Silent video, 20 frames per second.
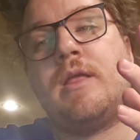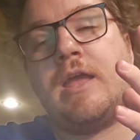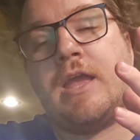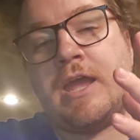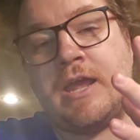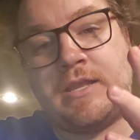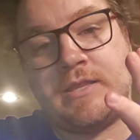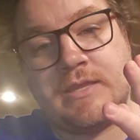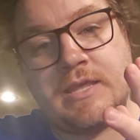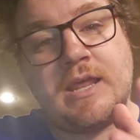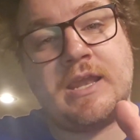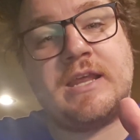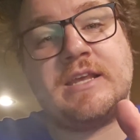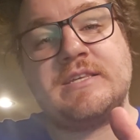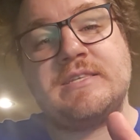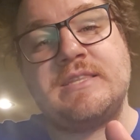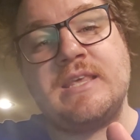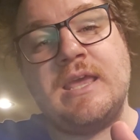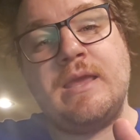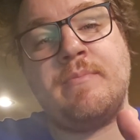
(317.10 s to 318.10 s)
And then I
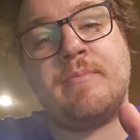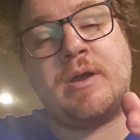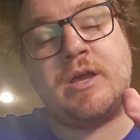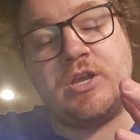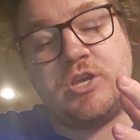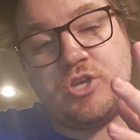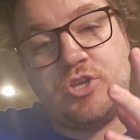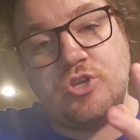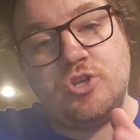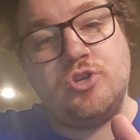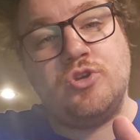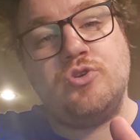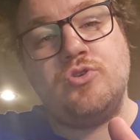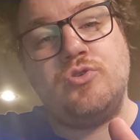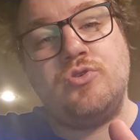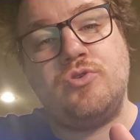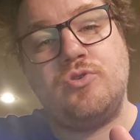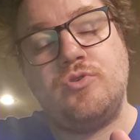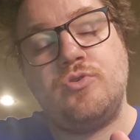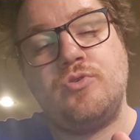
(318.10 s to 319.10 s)
state my
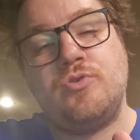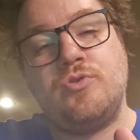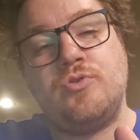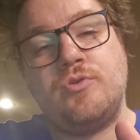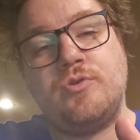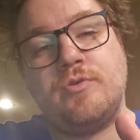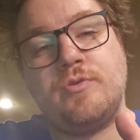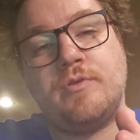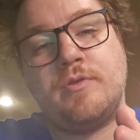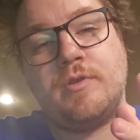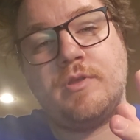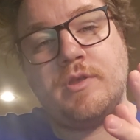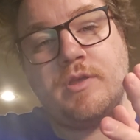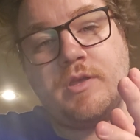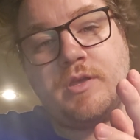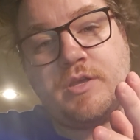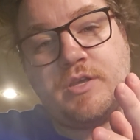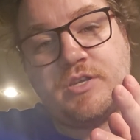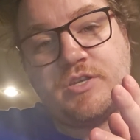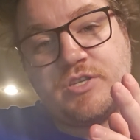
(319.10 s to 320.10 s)
new
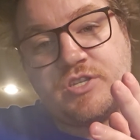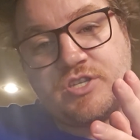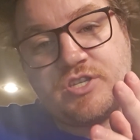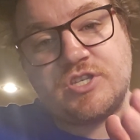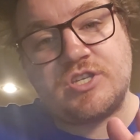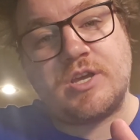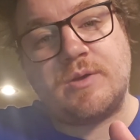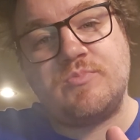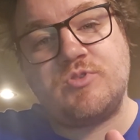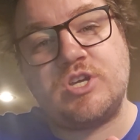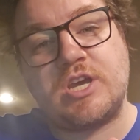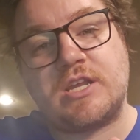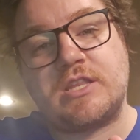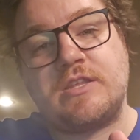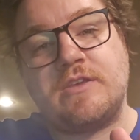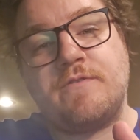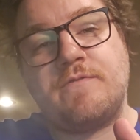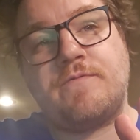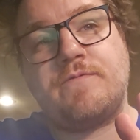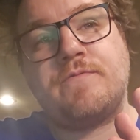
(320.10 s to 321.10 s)

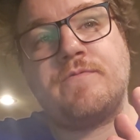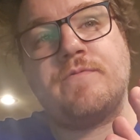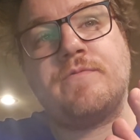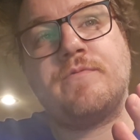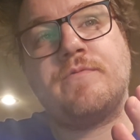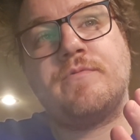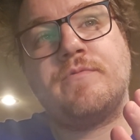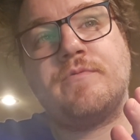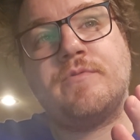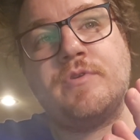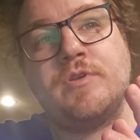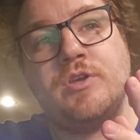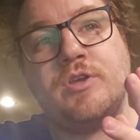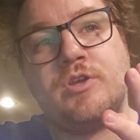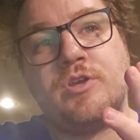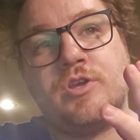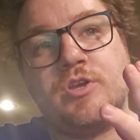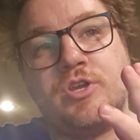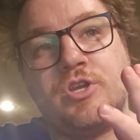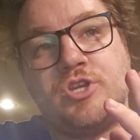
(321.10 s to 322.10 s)
subjective
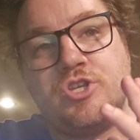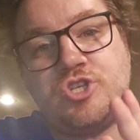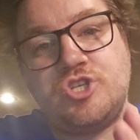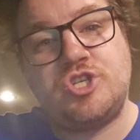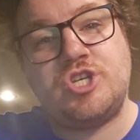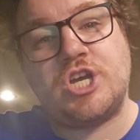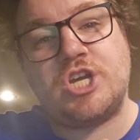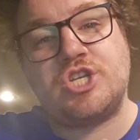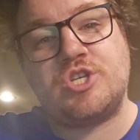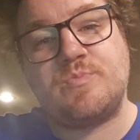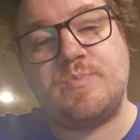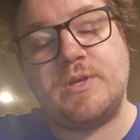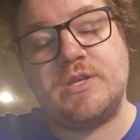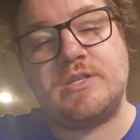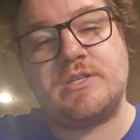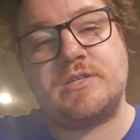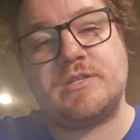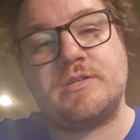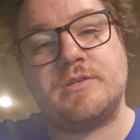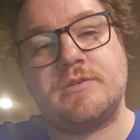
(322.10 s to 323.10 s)

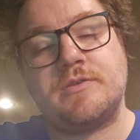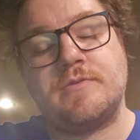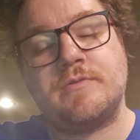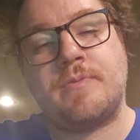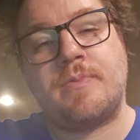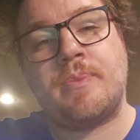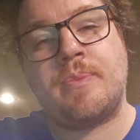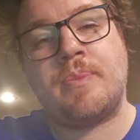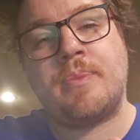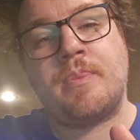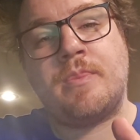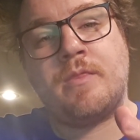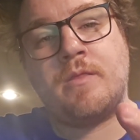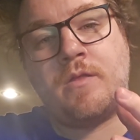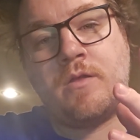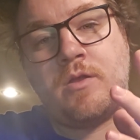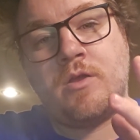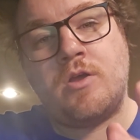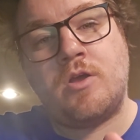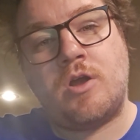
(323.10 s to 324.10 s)
judgment
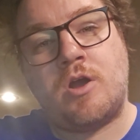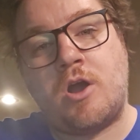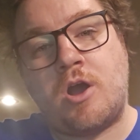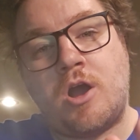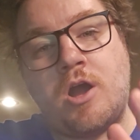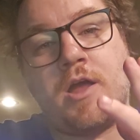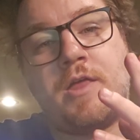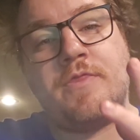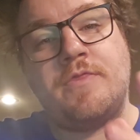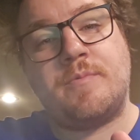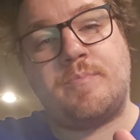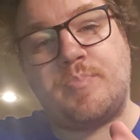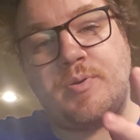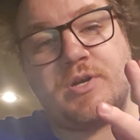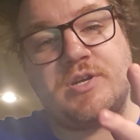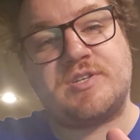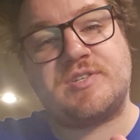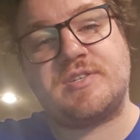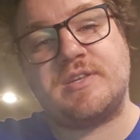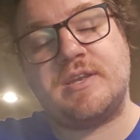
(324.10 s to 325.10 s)
on the
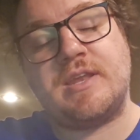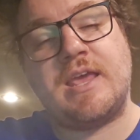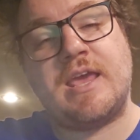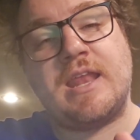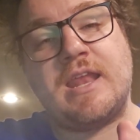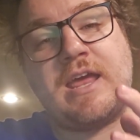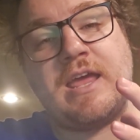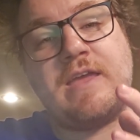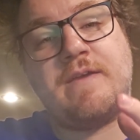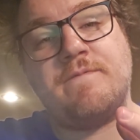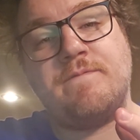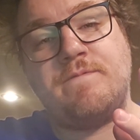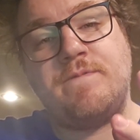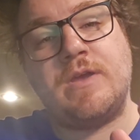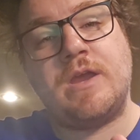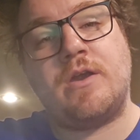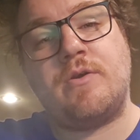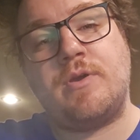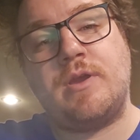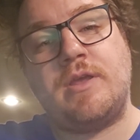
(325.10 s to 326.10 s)
person, and I am
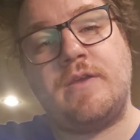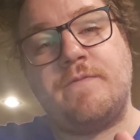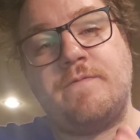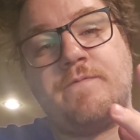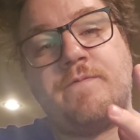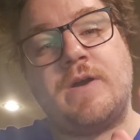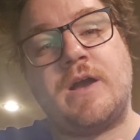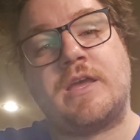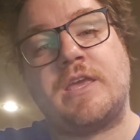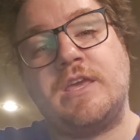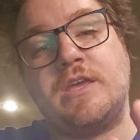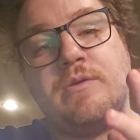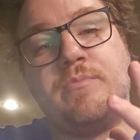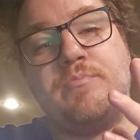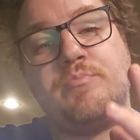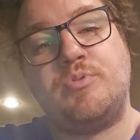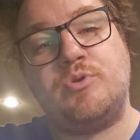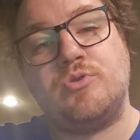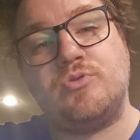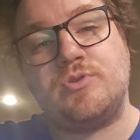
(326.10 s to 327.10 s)
very fucking
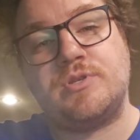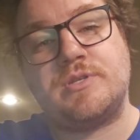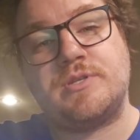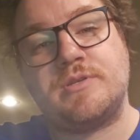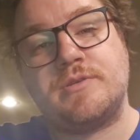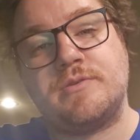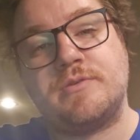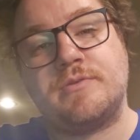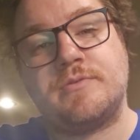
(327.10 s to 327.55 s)
brute,